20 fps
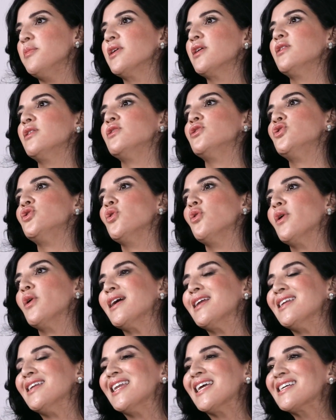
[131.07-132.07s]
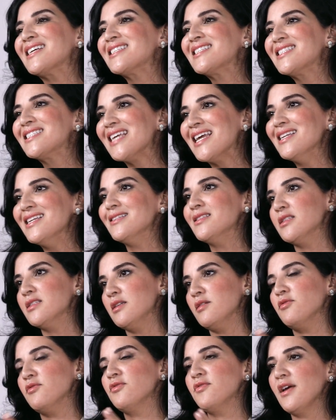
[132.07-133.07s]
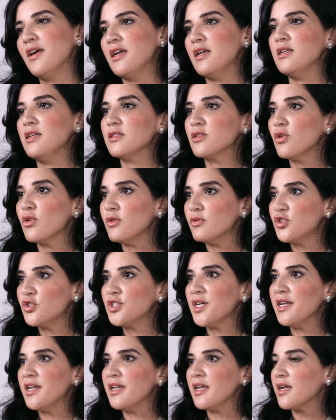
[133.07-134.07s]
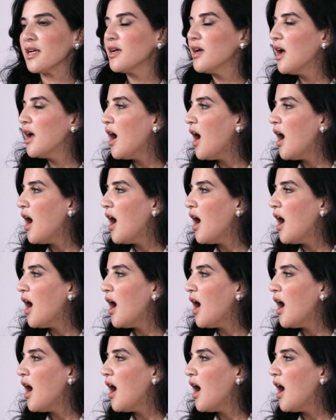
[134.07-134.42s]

because you're in an extensive phase of shedding,